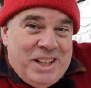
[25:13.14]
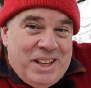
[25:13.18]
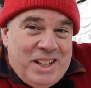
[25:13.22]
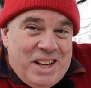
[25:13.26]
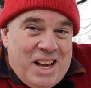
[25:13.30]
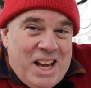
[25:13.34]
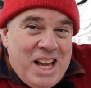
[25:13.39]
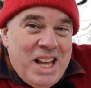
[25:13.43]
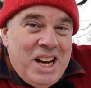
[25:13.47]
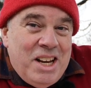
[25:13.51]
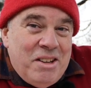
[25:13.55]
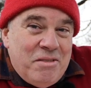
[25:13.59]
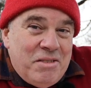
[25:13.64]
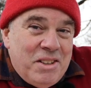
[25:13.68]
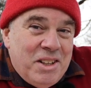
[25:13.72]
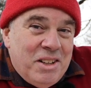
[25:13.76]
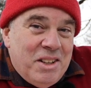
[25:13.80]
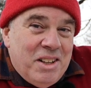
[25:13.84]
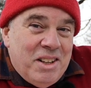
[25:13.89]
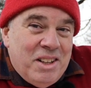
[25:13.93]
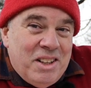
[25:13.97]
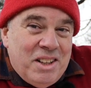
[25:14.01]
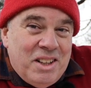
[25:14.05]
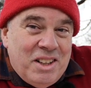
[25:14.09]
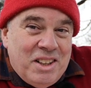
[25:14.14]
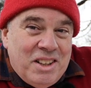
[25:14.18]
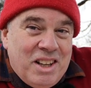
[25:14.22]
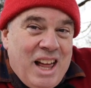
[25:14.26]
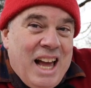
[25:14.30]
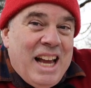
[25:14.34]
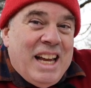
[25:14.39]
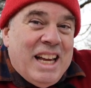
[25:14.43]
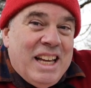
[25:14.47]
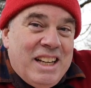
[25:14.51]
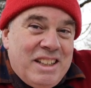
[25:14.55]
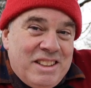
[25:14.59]
And if you
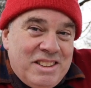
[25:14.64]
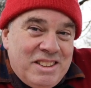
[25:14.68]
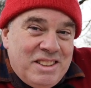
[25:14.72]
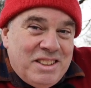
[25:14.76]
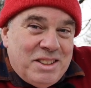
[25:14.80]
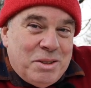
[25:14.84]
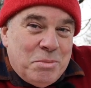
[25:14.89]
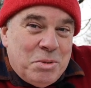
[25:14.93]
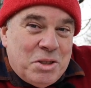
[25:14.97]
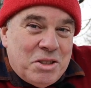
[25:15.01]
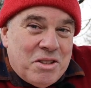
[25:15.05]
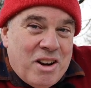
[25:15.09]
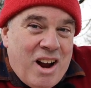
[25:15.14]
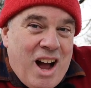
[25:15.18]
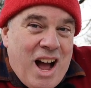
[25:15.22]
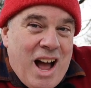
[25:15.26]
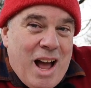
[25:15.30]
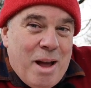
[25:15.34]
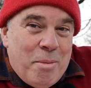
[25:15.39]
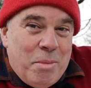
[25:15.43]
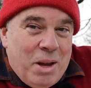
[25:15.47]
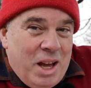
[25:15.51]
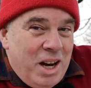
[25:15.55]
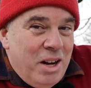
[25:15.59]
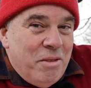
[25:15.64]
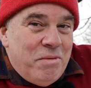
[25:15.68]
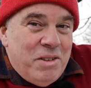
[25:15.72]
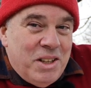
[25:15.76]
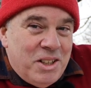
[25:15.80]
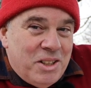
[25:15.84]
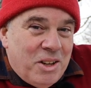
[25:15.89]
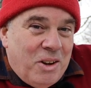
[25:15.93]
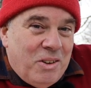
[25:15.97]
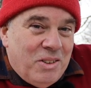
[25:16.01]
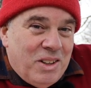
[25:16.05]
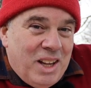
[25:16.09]
like it, subscribe. And if you
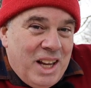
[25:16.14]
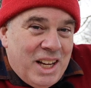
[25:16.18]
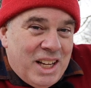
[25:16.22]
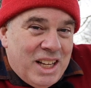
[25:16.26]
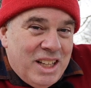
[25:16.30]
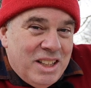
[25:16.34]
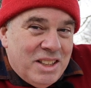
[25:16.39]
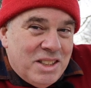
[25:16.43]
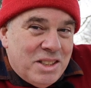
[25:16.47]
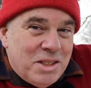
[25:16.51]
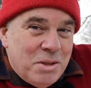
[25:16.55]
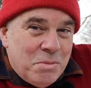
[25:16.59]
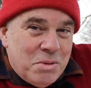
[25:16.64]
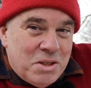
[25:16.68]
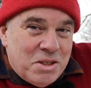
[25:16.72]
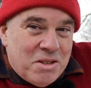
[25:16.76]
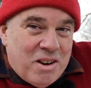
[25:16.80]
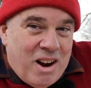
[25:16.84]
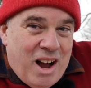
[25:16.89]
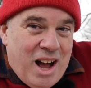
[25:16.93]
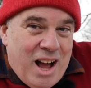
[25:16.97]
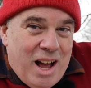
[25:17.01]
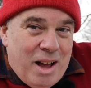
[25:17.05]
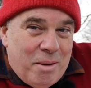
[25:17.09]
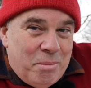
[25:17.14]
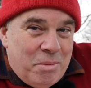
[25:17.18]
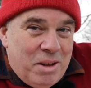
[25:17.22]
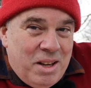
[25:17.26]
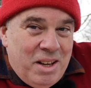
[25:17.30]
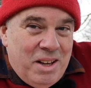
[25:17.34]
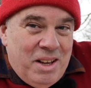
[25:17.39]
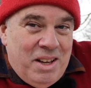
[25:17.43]
don't like it, subscribe.